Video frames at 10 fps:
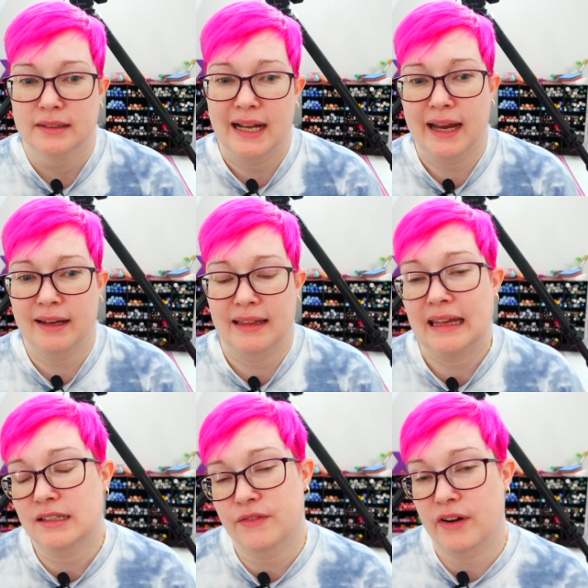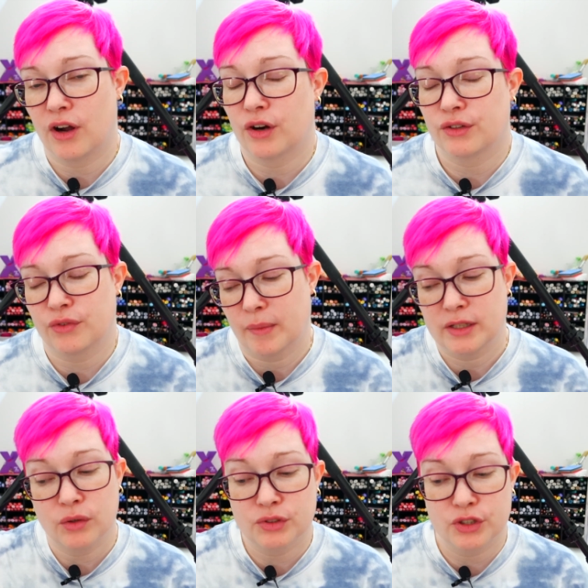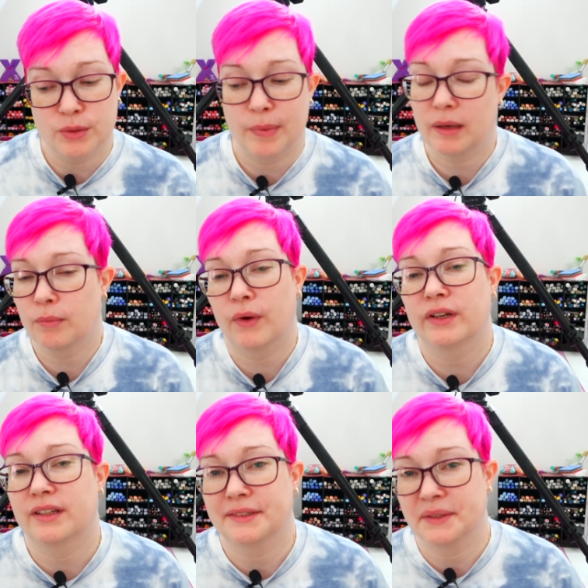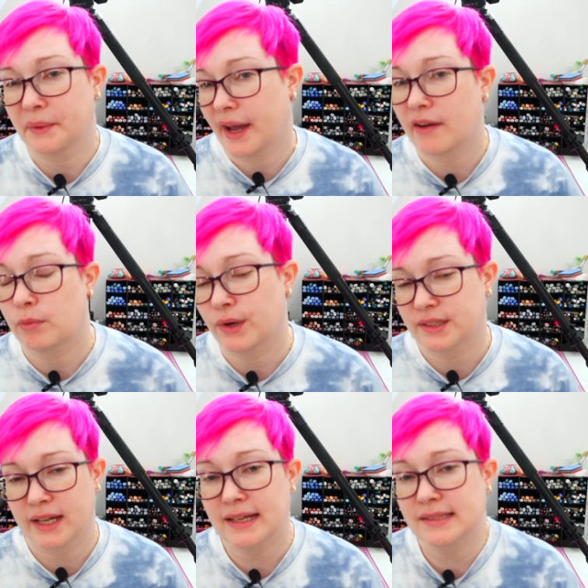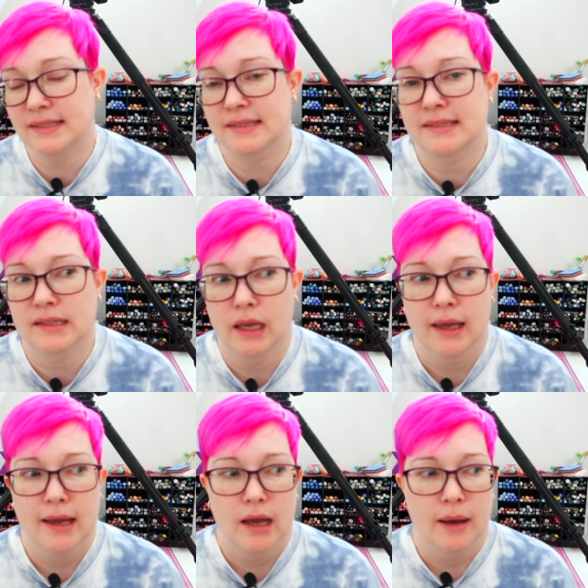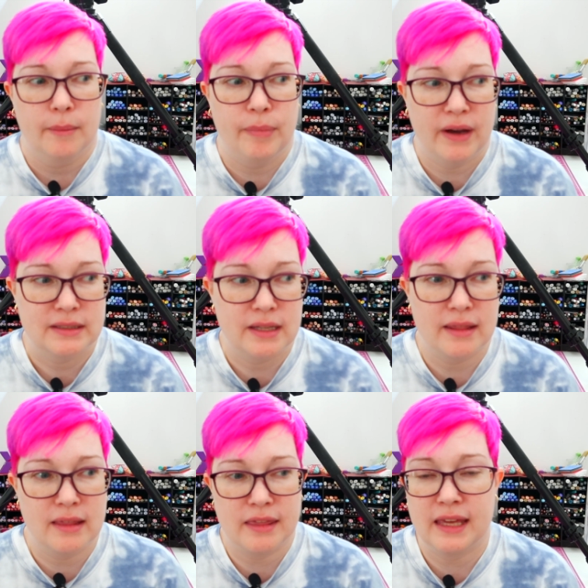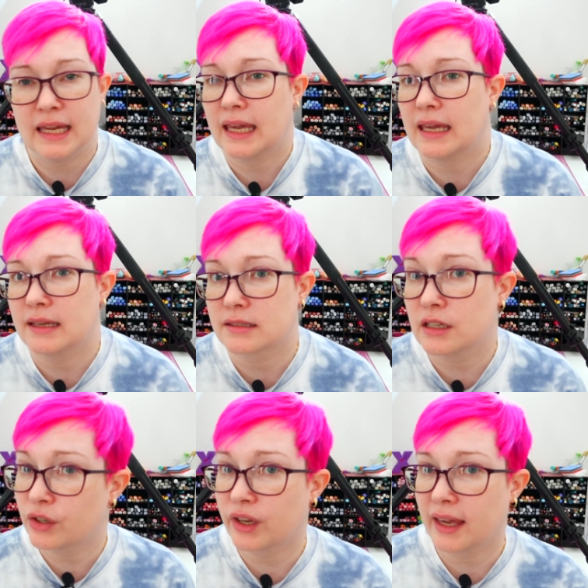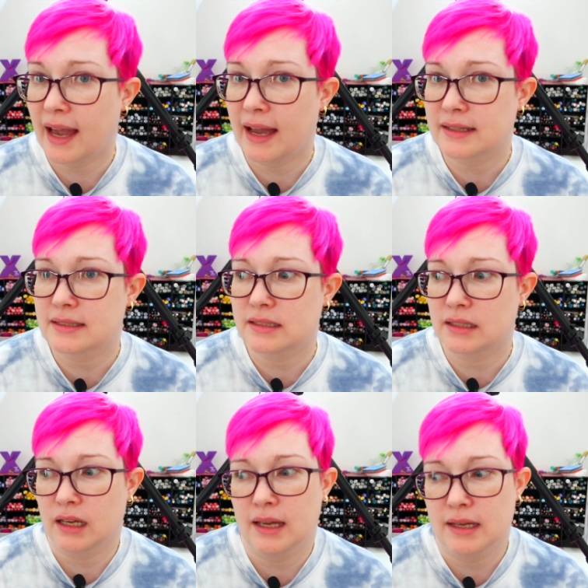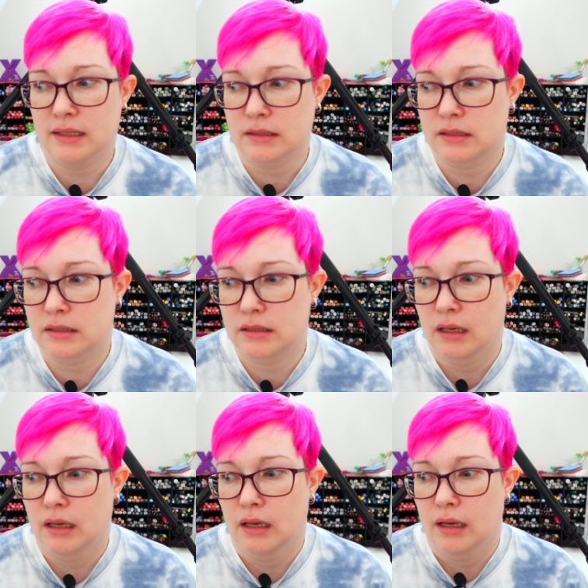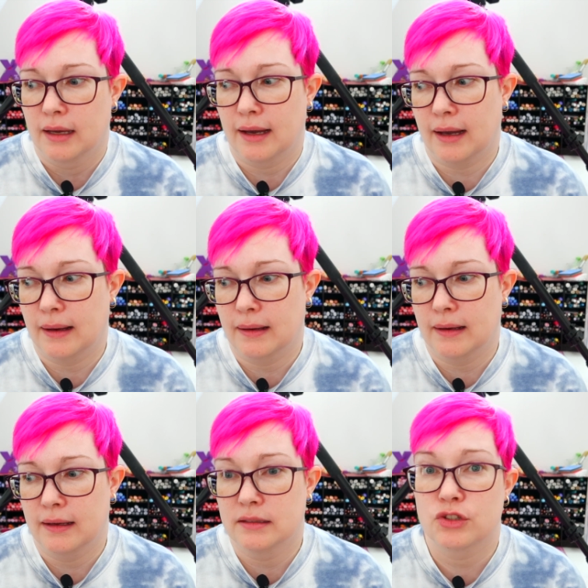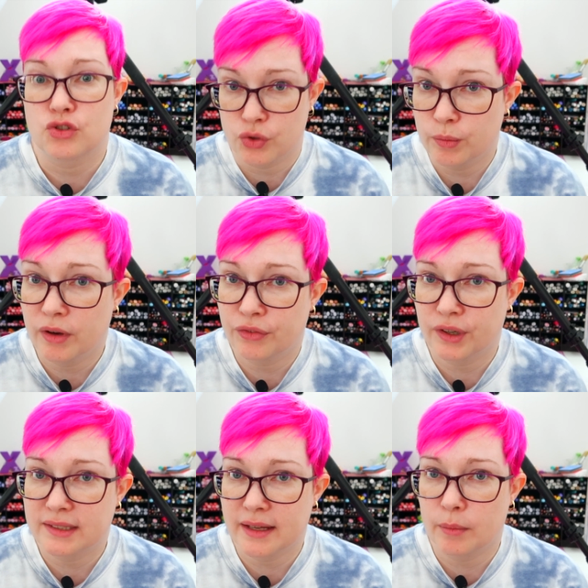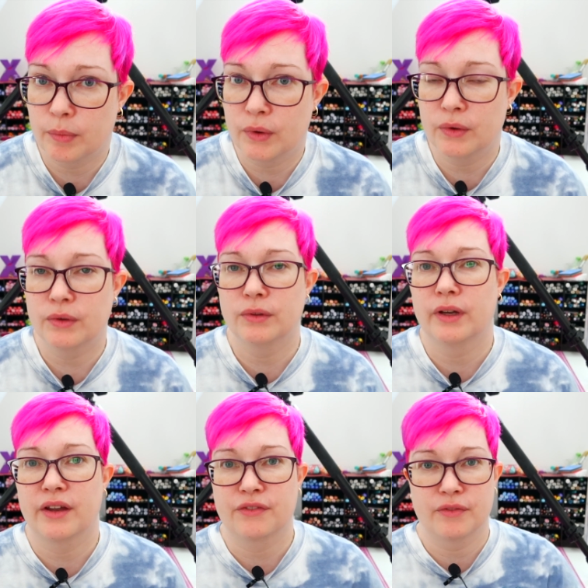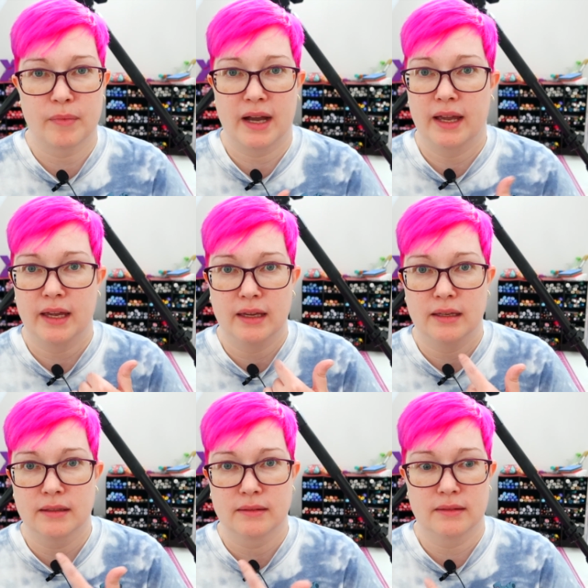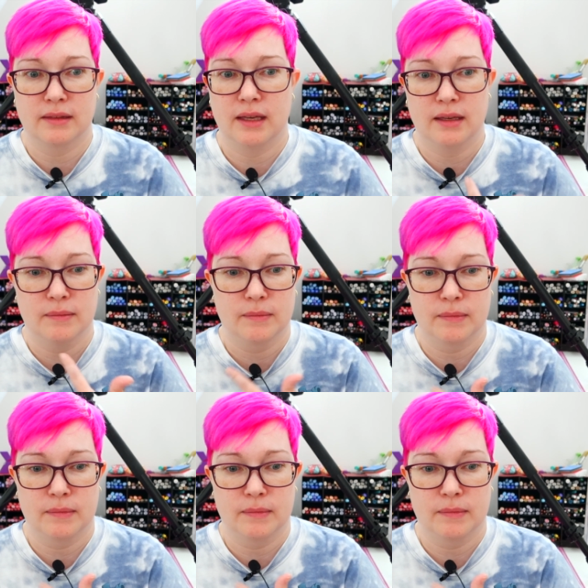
and I think it's very hard for my doctor to pinpoint until we have more tests. But the thing he is looking at is uh, struma, for example. If my the